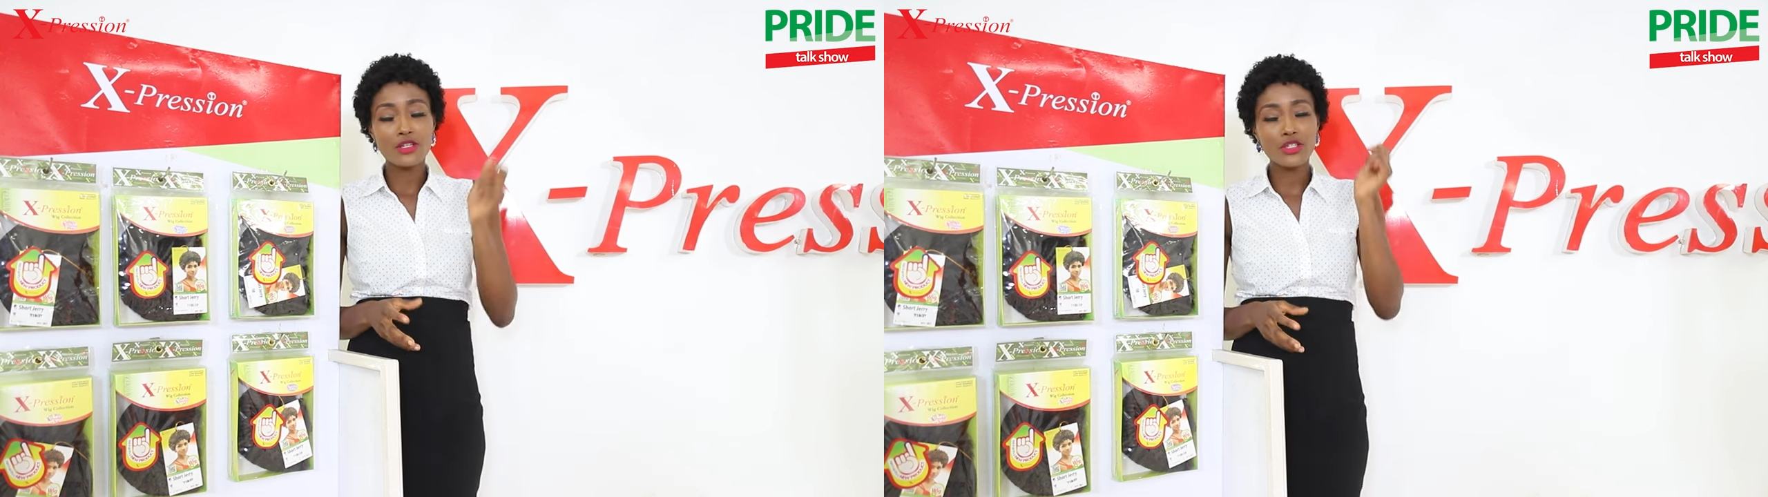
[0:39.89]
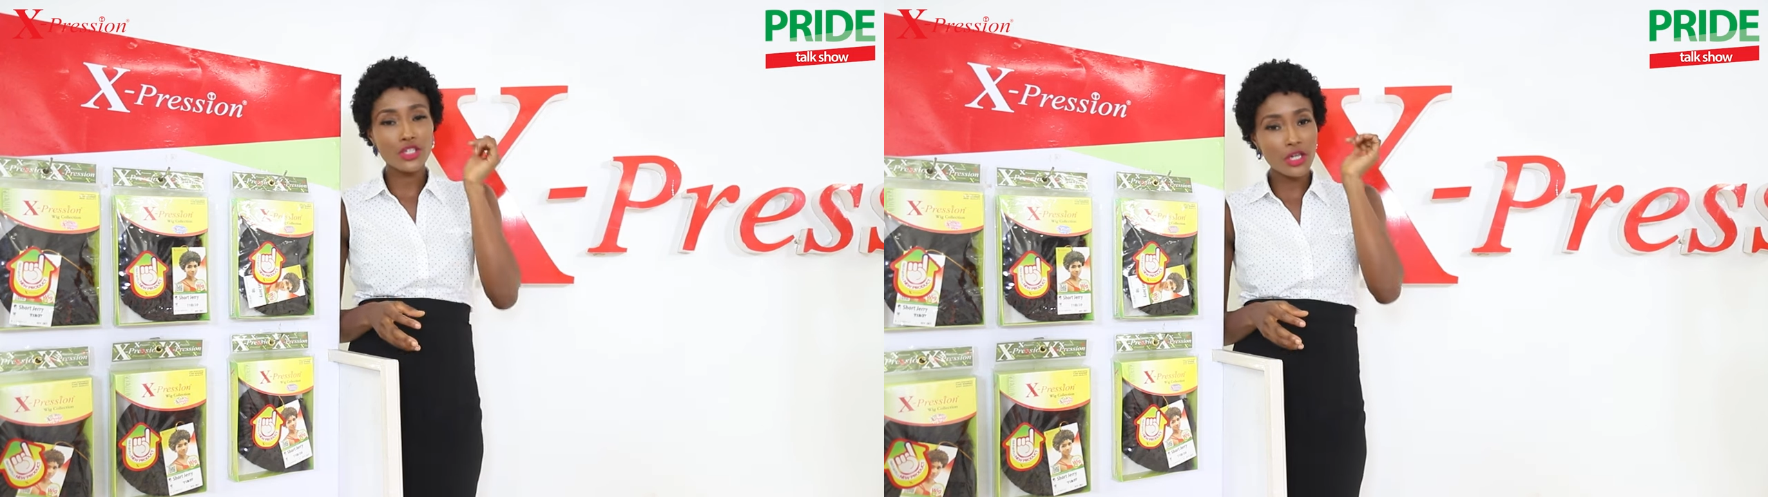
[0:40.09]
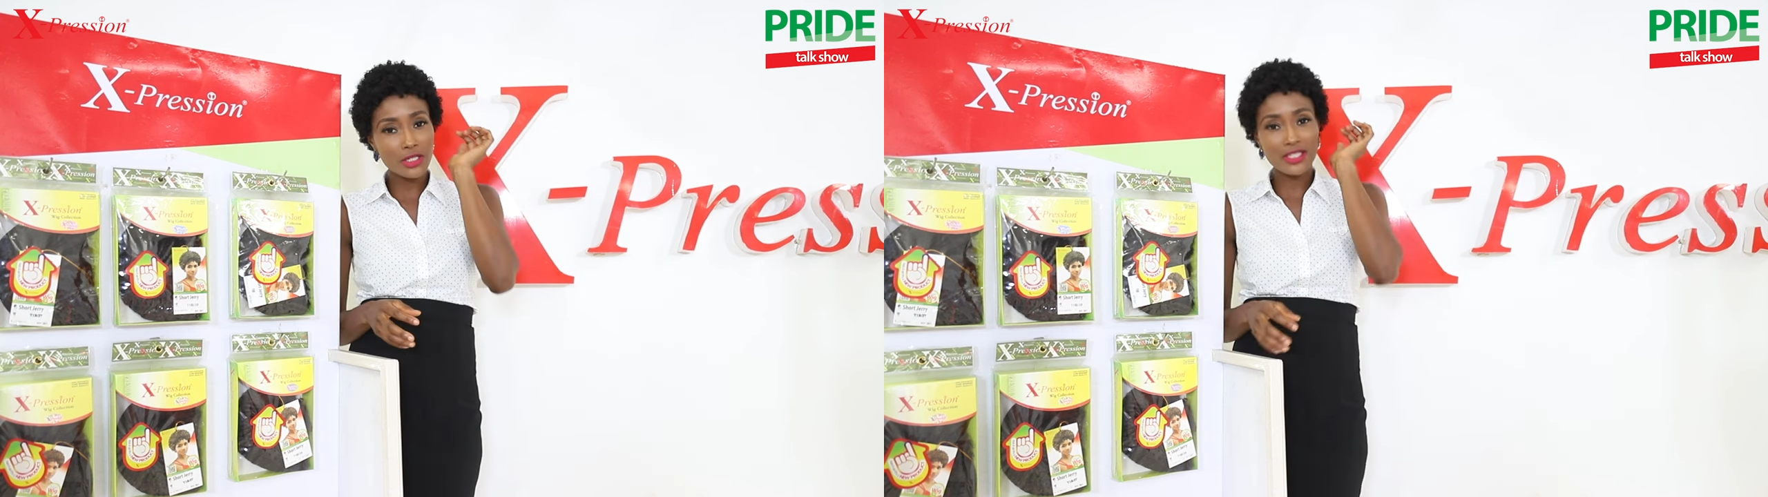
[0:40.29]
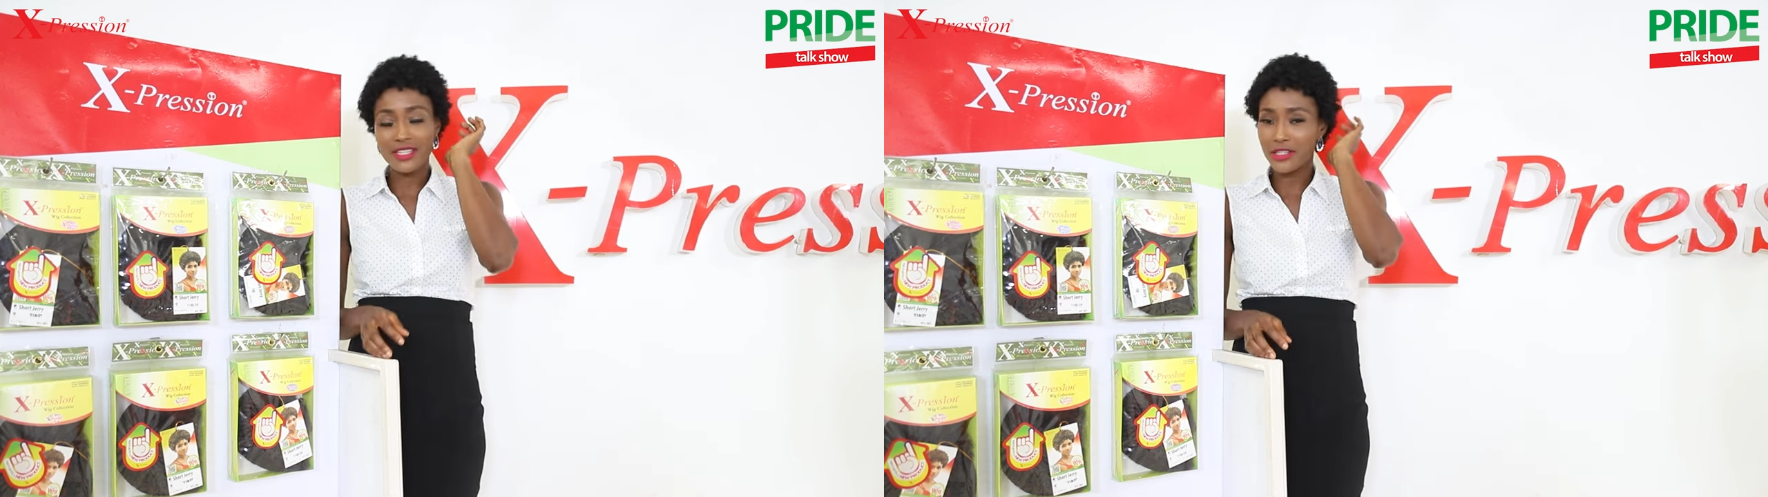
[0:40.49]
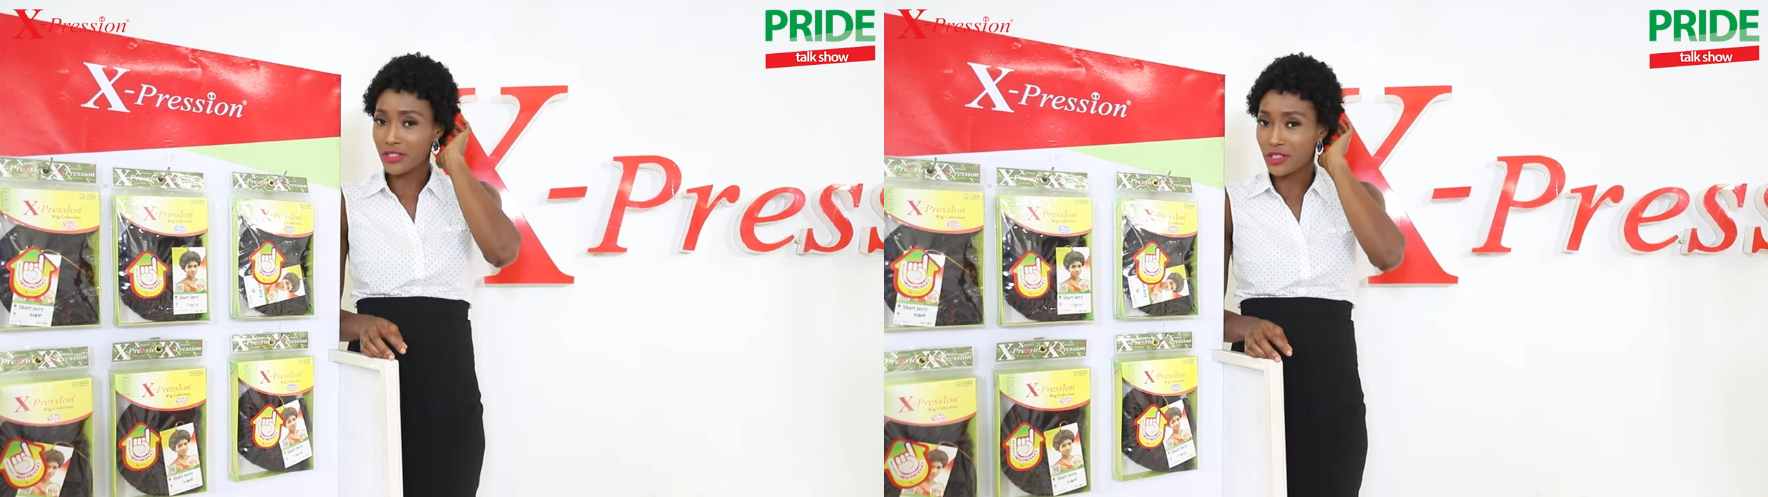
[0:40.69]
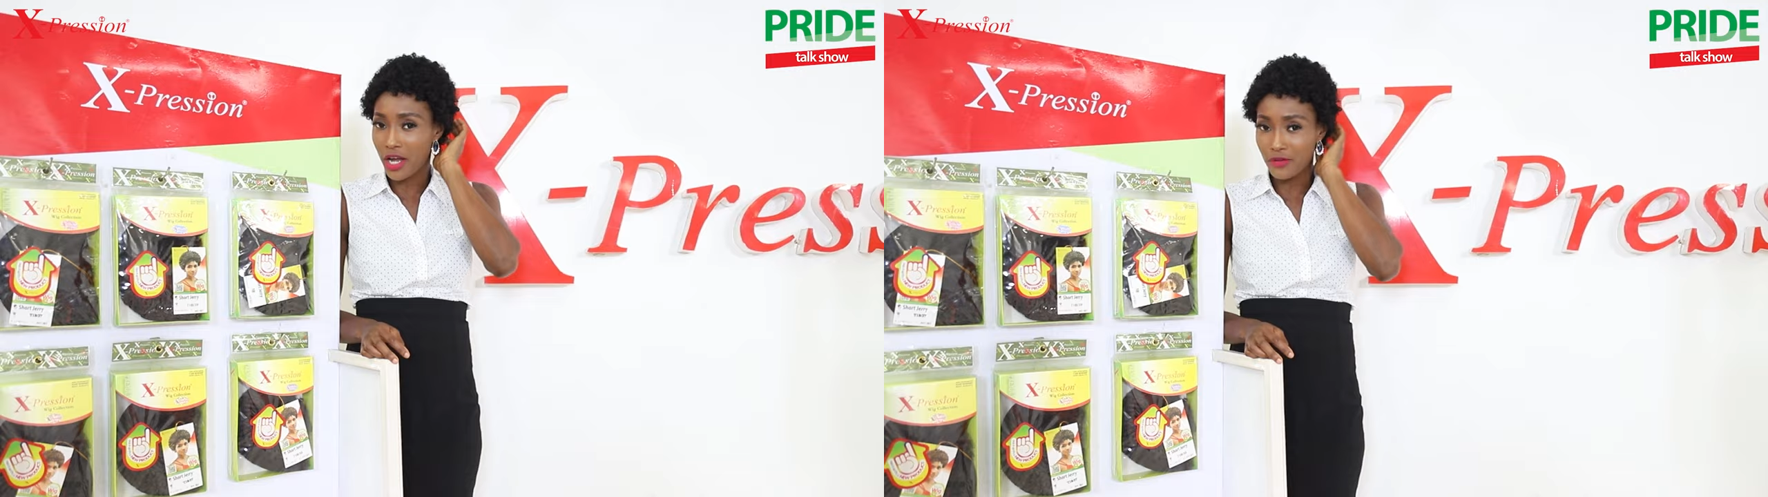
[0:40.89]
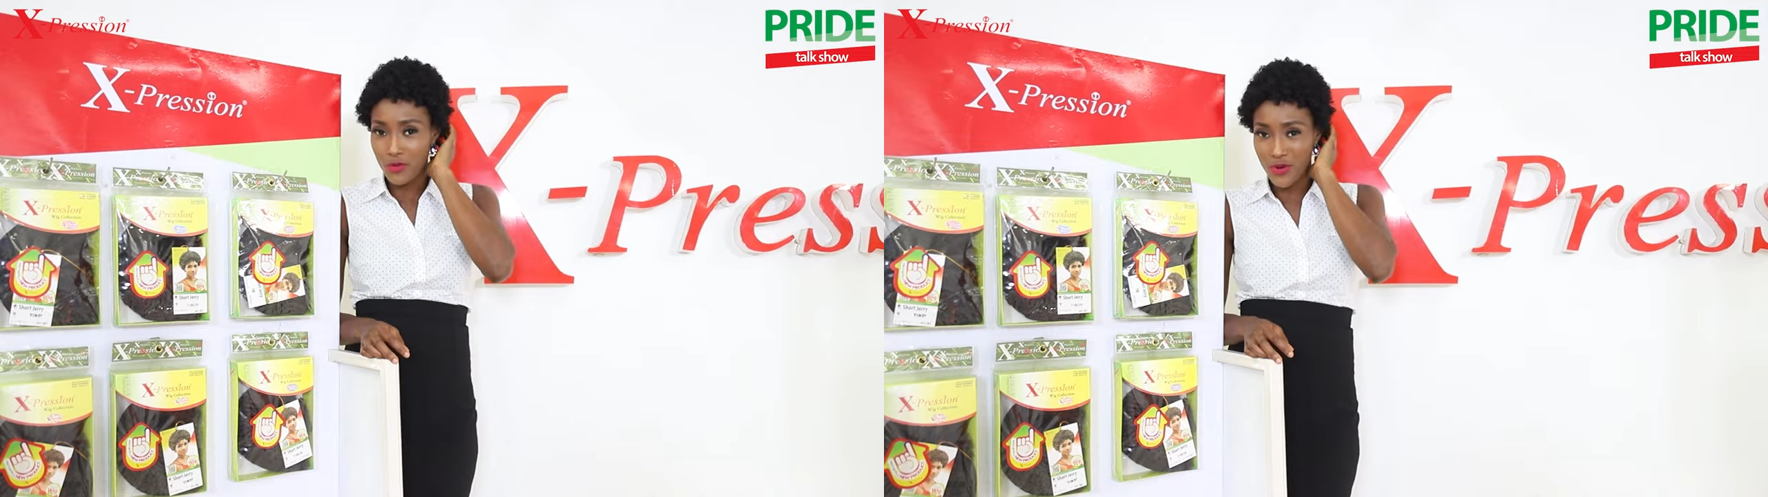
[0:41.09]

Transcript: Short Jerry